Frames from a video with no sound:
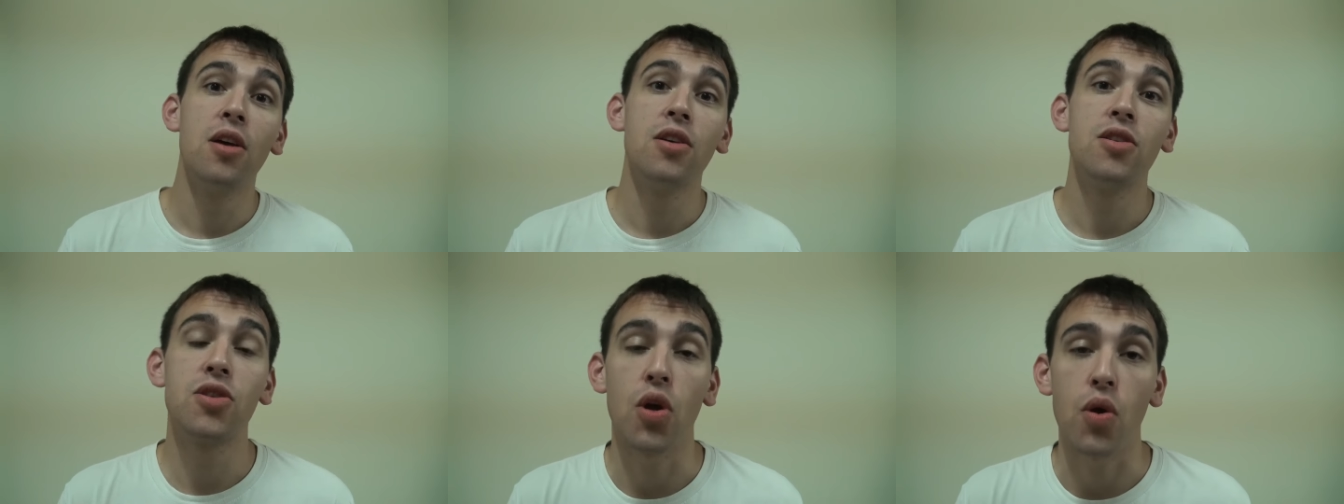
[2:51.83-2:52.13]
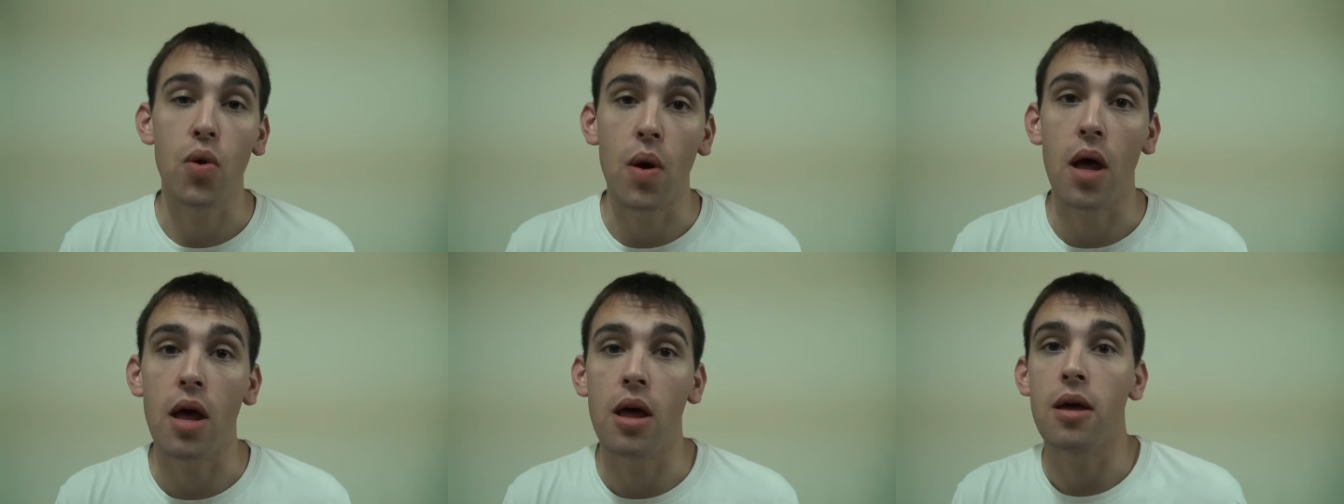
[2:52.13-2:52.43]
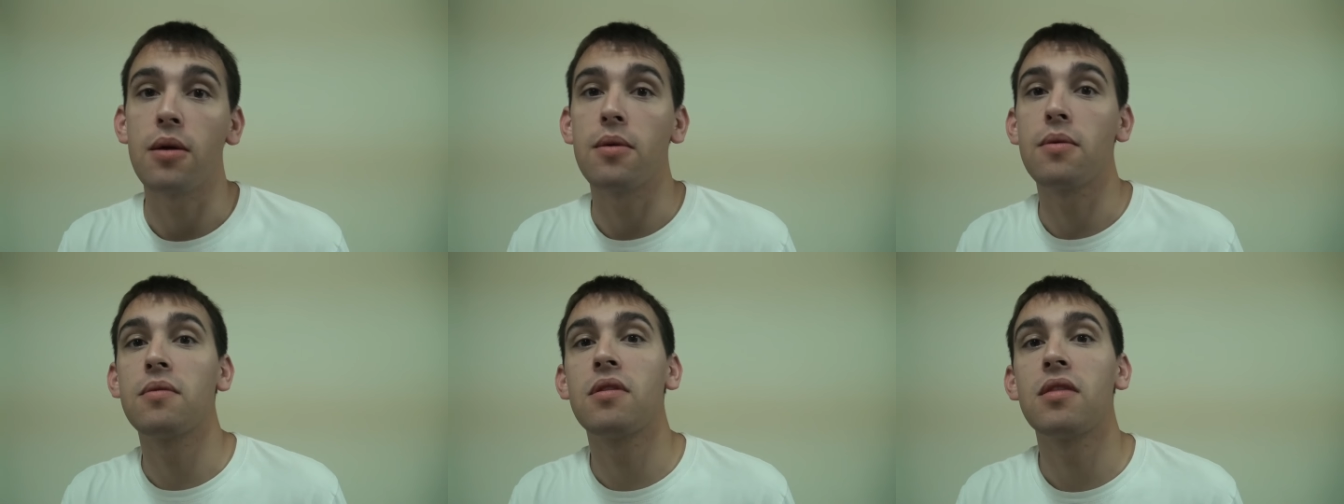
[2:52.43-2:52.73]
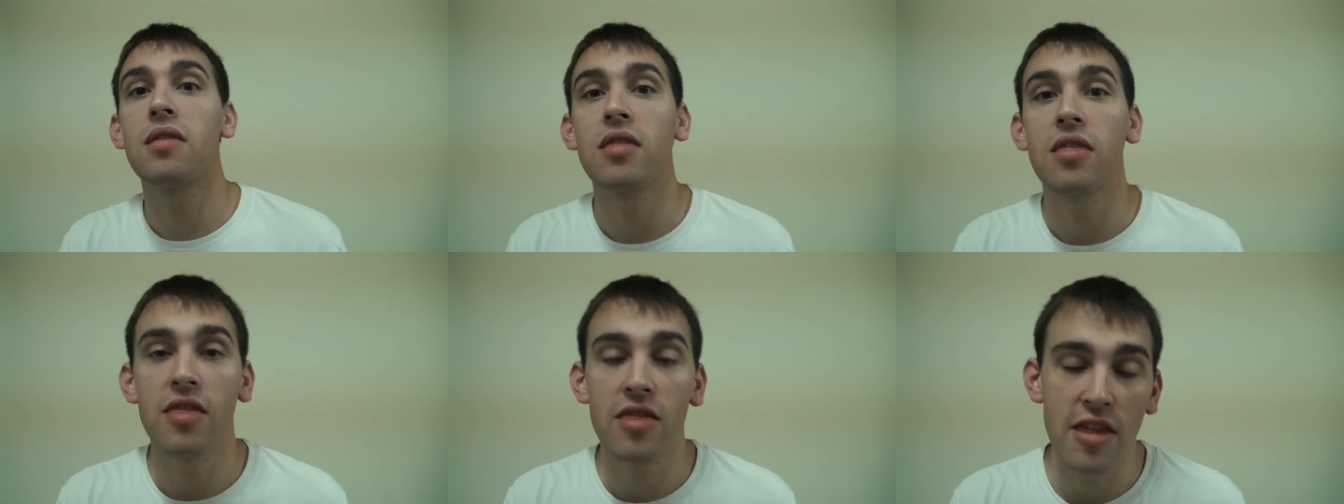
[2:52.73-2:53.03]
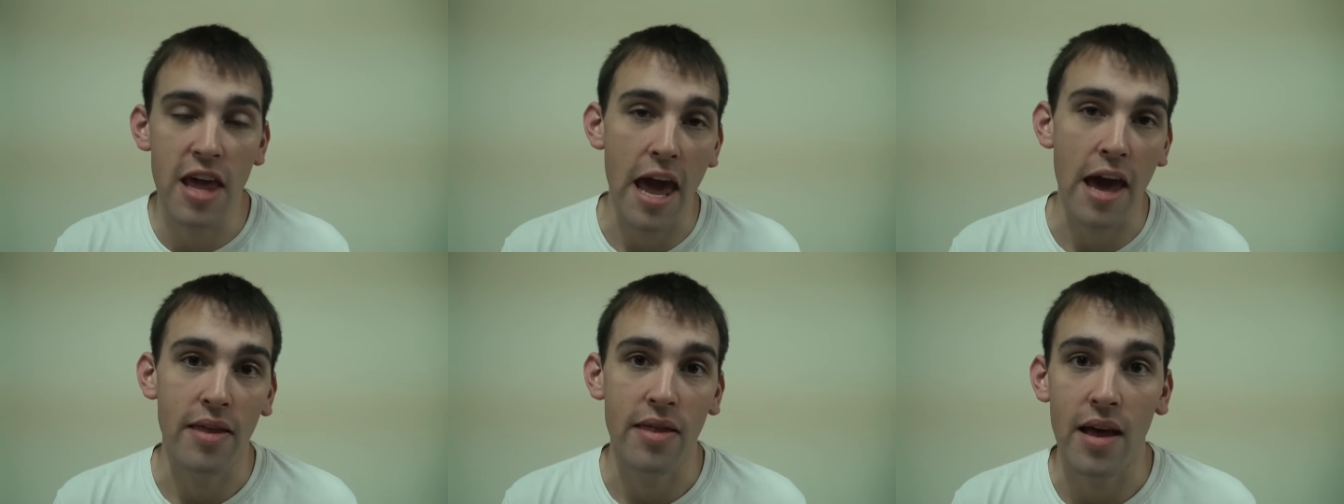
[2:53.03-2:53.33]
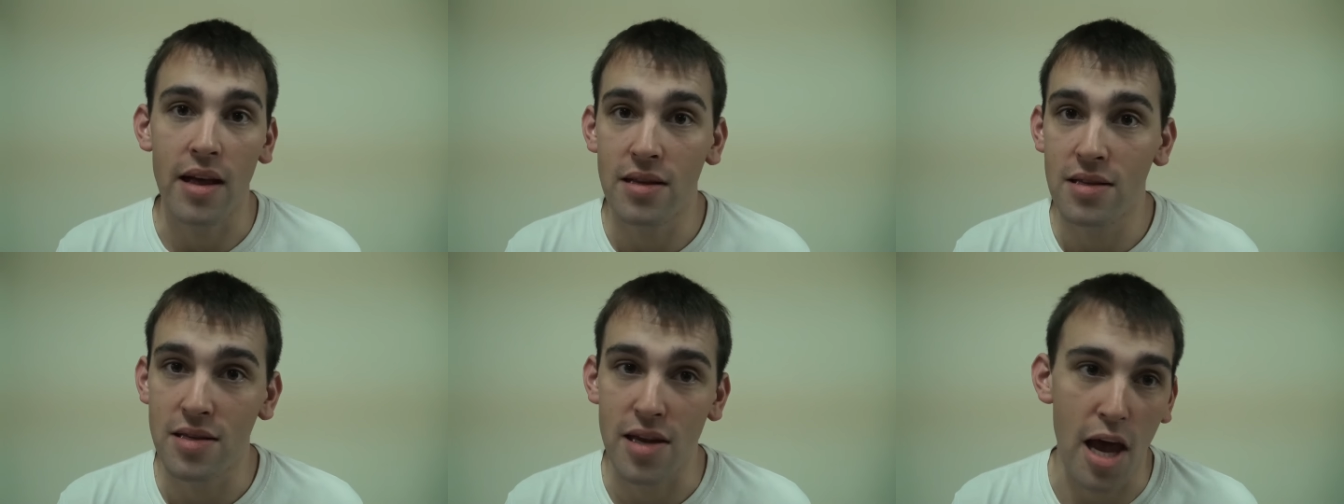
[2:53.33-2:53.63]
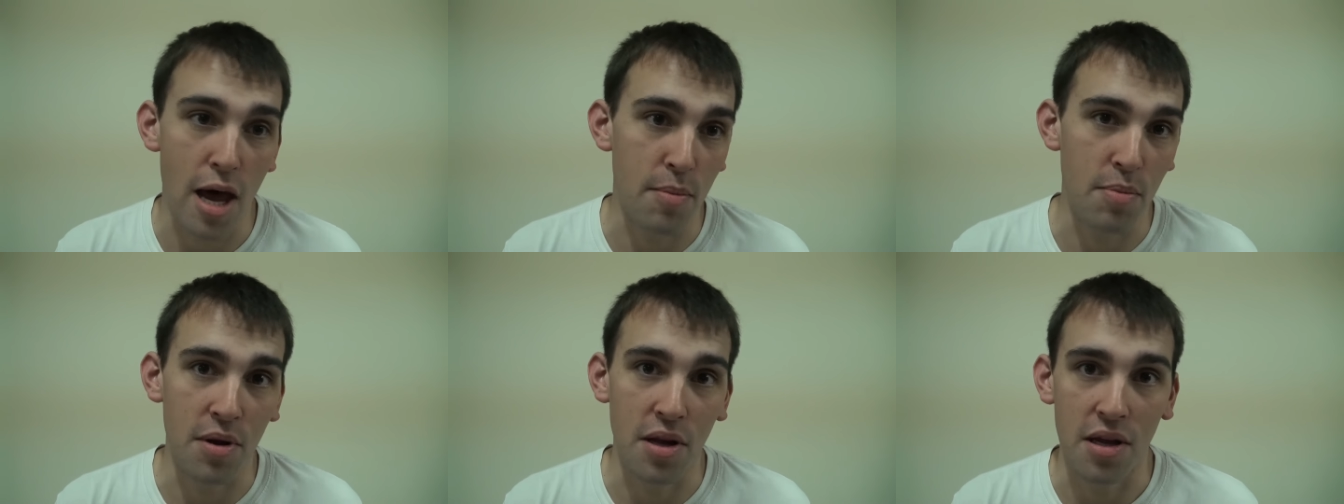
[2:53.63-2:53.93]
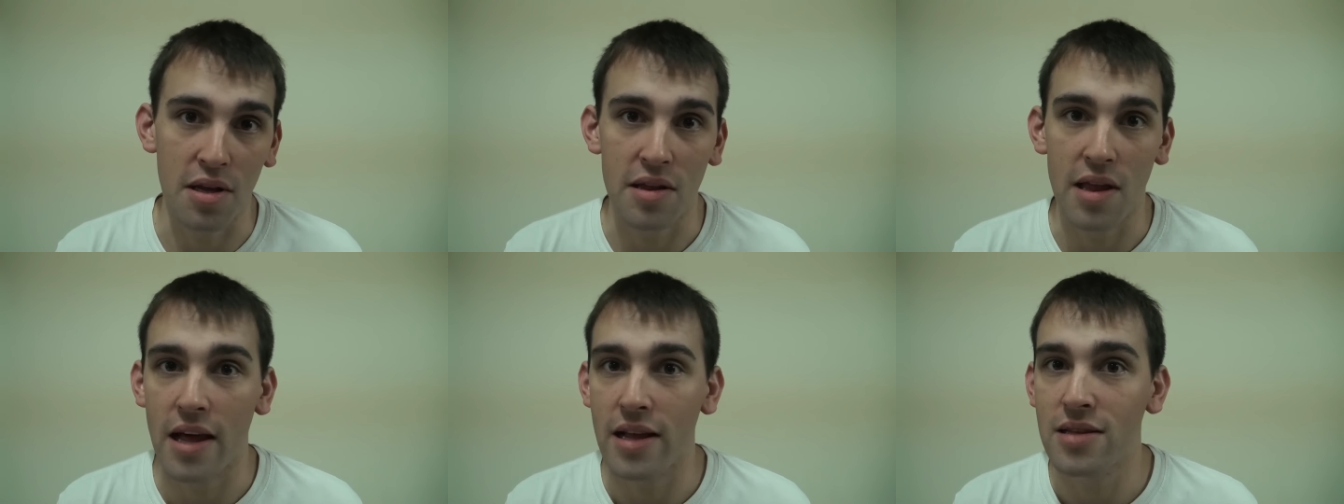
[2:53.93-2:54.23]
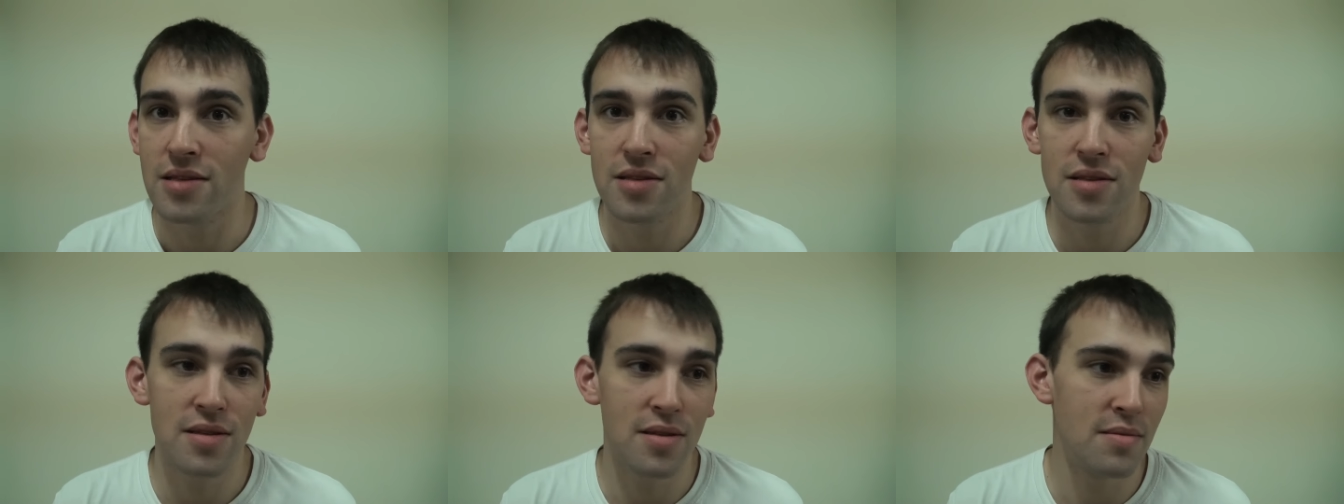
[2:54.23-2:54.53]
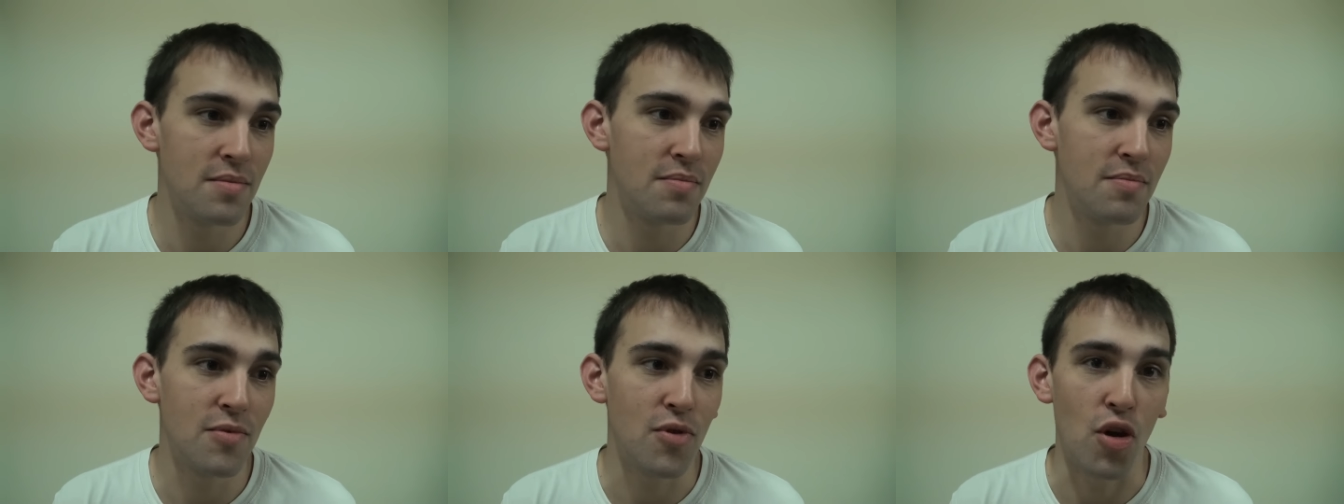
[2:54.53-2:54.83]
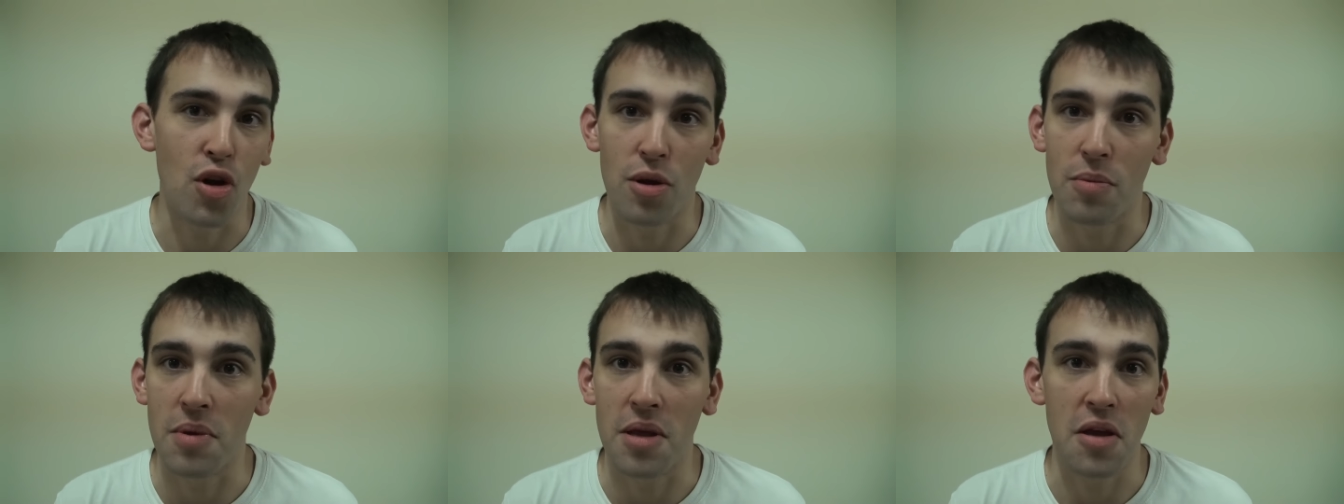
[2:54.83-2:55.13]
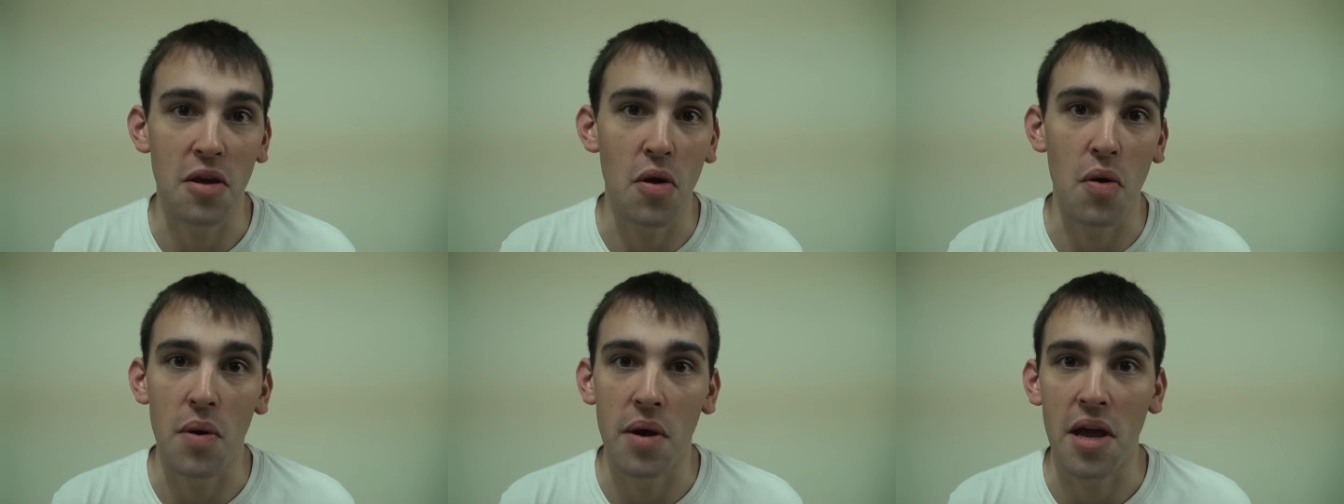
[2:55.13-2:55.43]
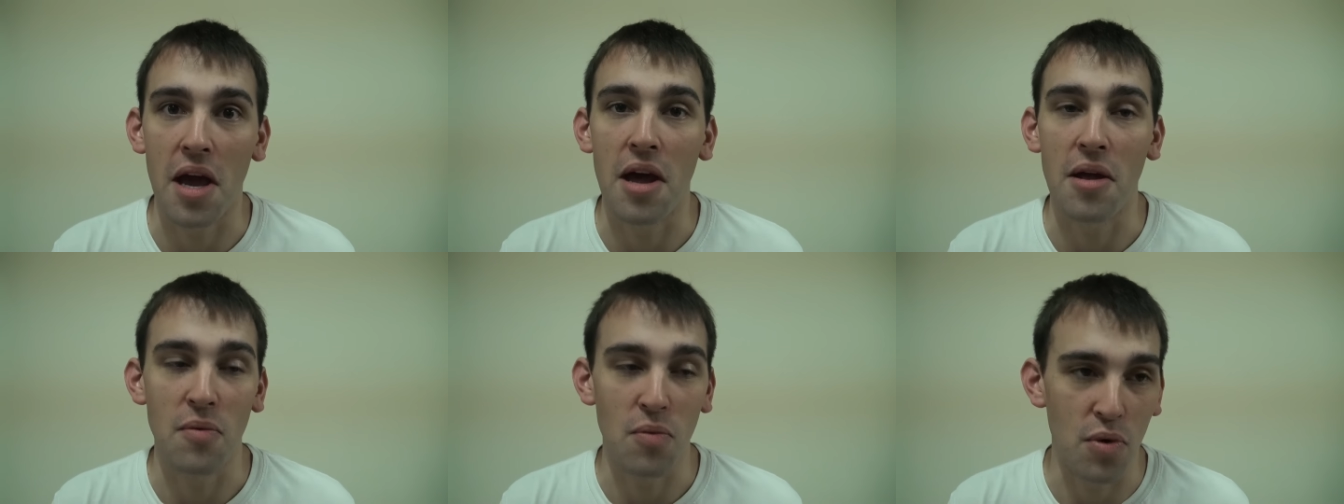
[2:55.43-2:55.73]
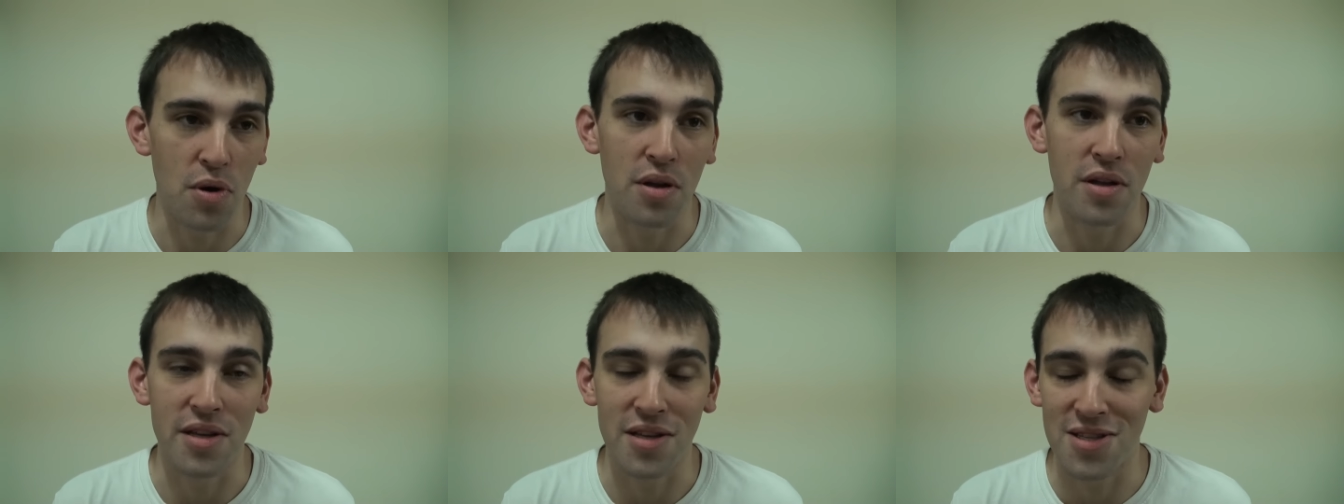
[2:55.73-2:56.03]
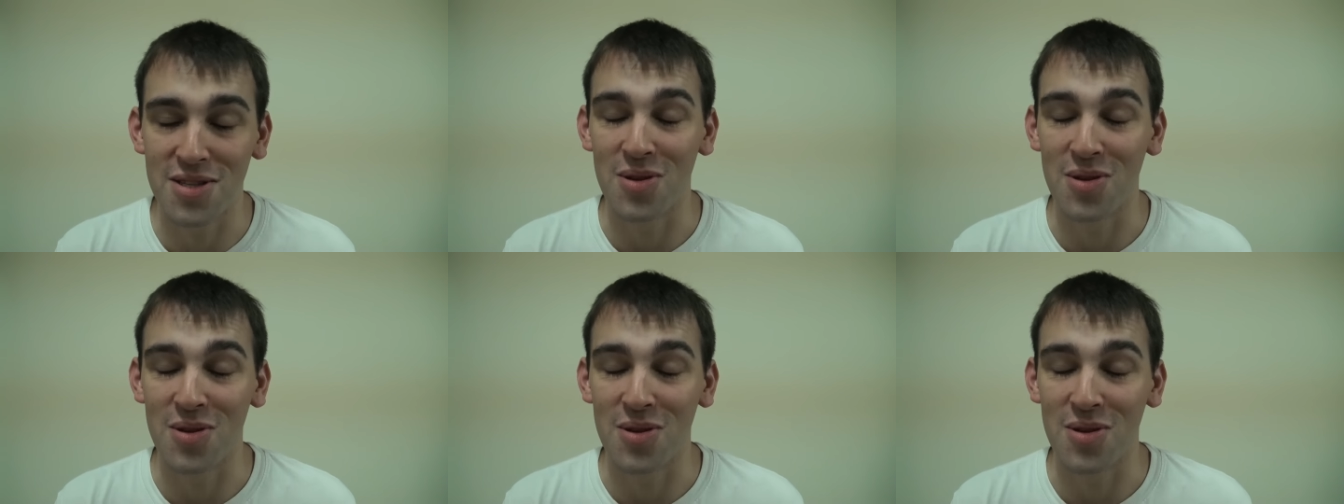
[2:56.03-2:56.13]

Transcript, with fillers: So, uh, yeah, that's happening. That's going to be going on really